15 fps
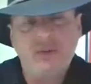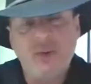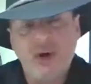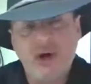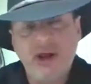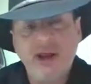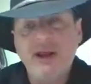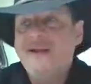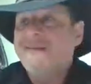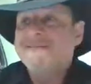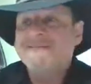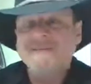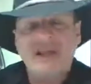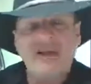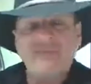Why?
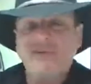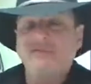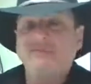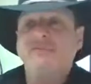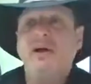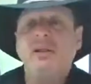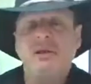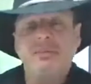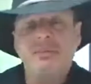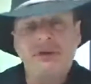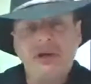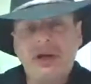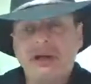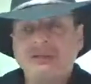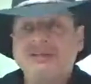I've developed a